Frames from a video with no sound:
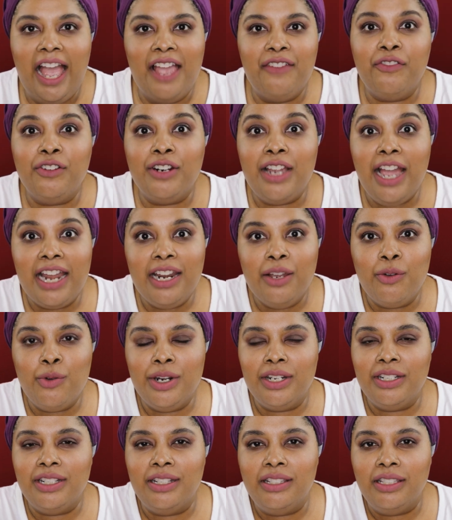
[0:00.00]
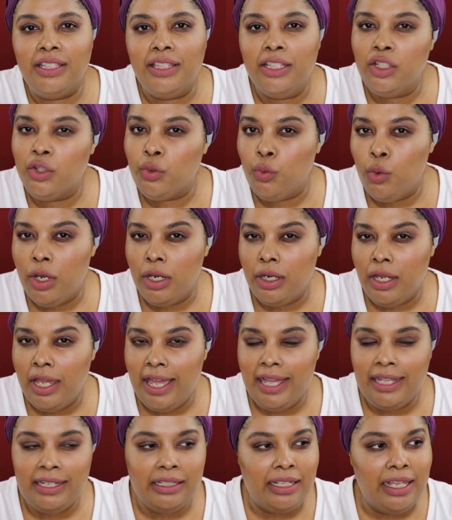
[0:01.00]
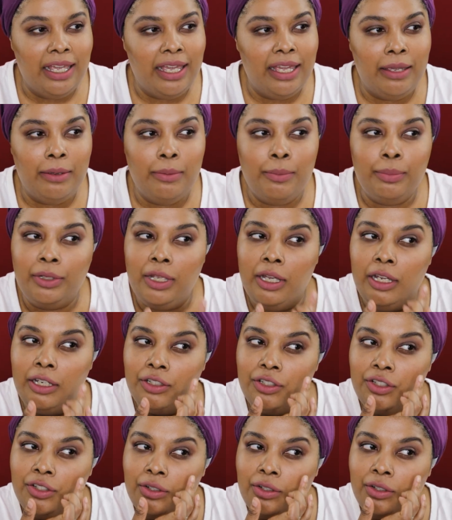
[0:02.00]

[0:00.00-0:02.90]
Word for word: I forgot I wanted to see this one as a blush,